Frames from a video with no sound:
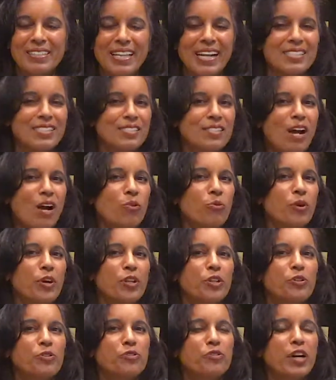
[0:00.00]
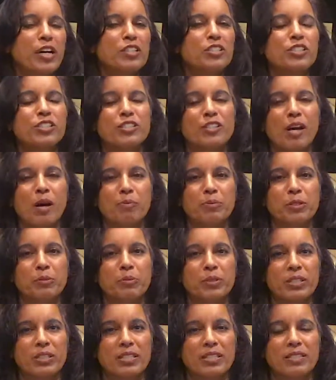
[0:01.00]
That's not where you function
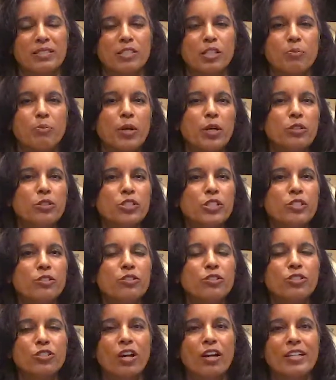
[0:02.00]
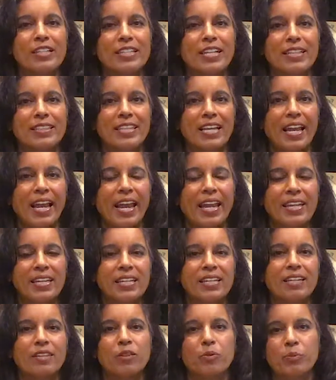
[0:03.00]
optimally. Suppose you started at the
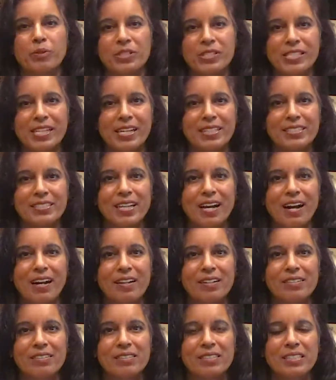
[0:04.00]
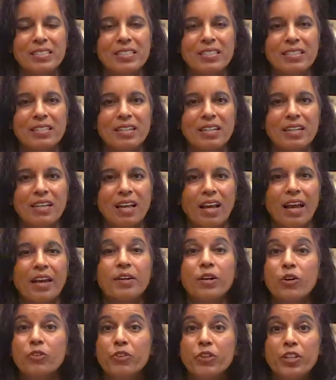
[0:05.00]
80th percentile
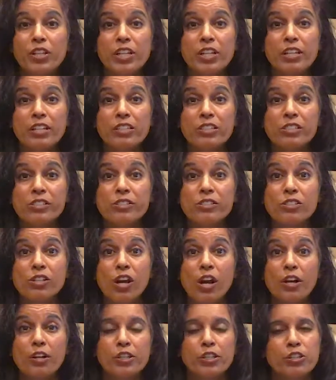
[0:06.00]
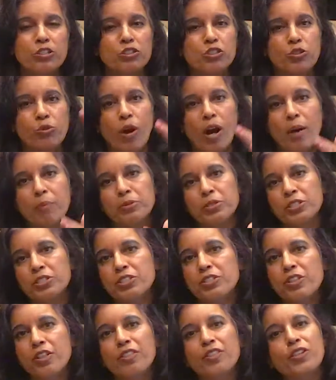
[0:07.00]
and over the years you
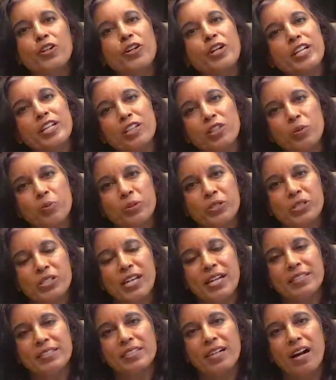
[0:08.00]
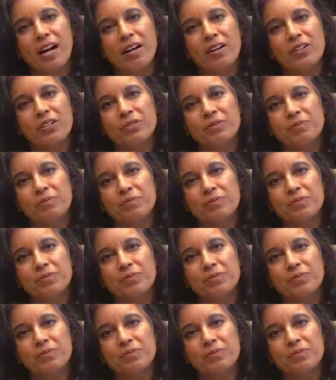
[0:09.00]
dropped to the 30th percentile.